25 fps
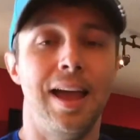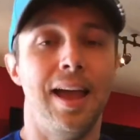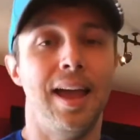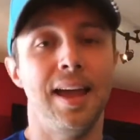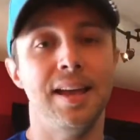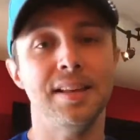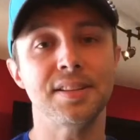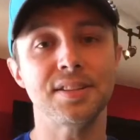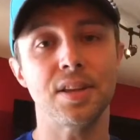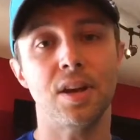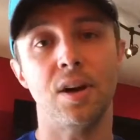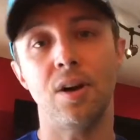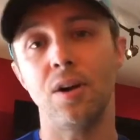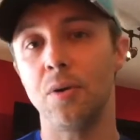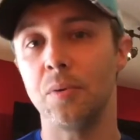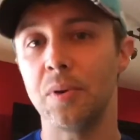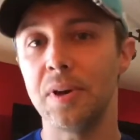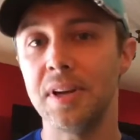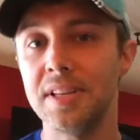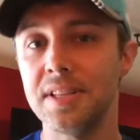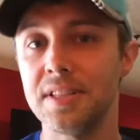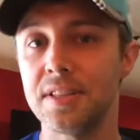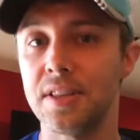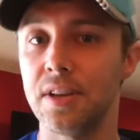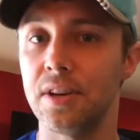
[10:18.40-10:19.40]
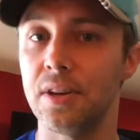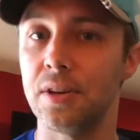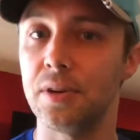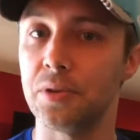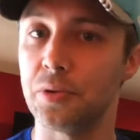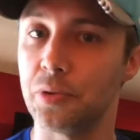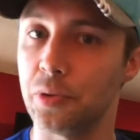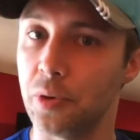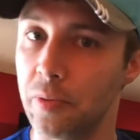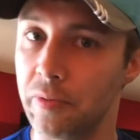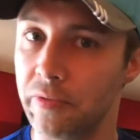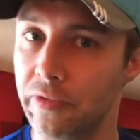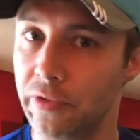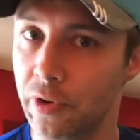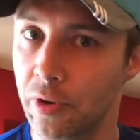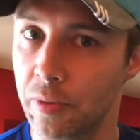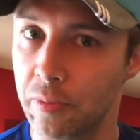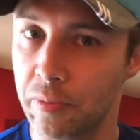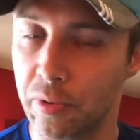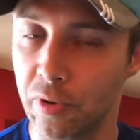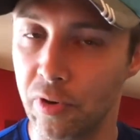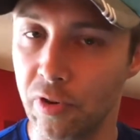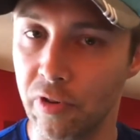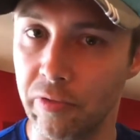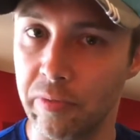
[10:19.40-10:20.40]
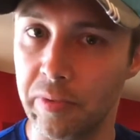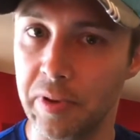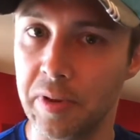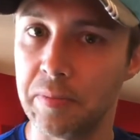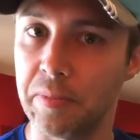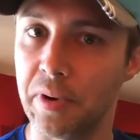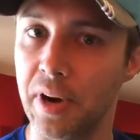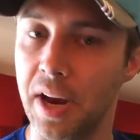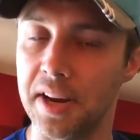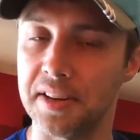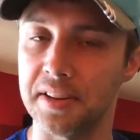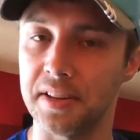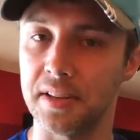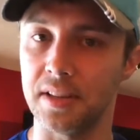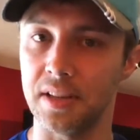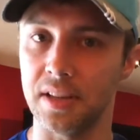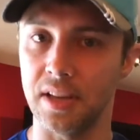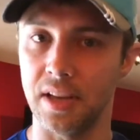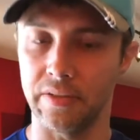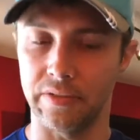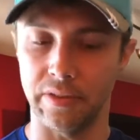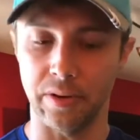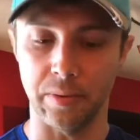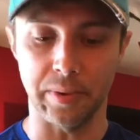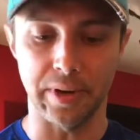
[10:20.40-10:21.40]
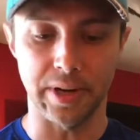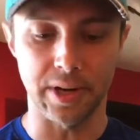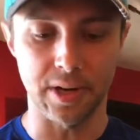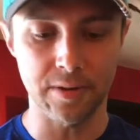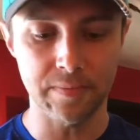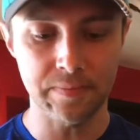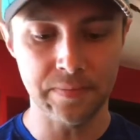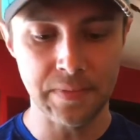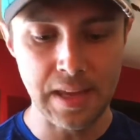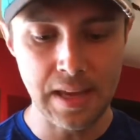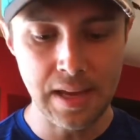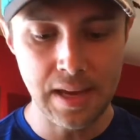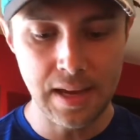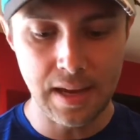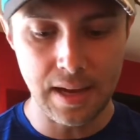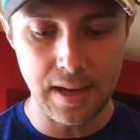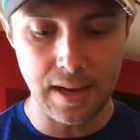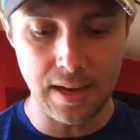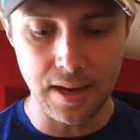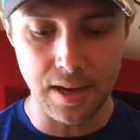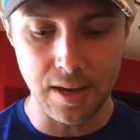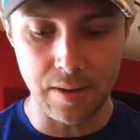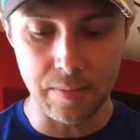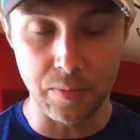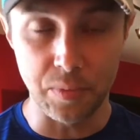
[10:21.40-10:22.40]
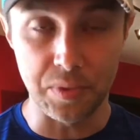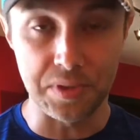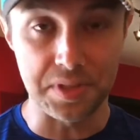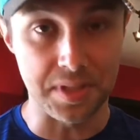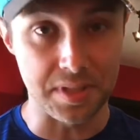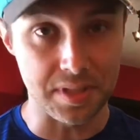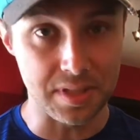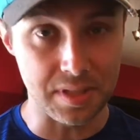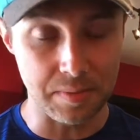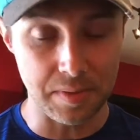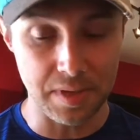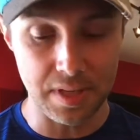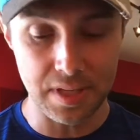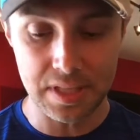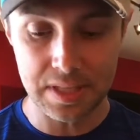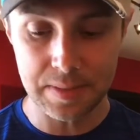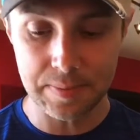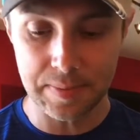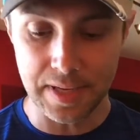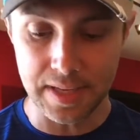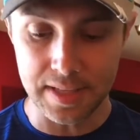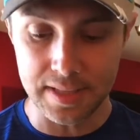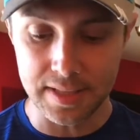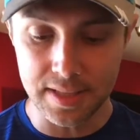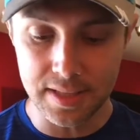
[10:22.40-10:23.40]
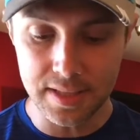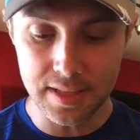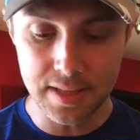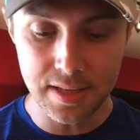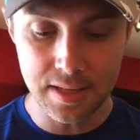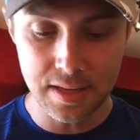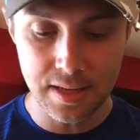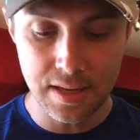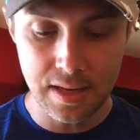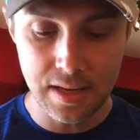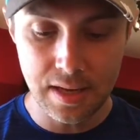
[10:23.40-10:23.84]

As always, there's room for improvement practically everywhere, which is to be expected.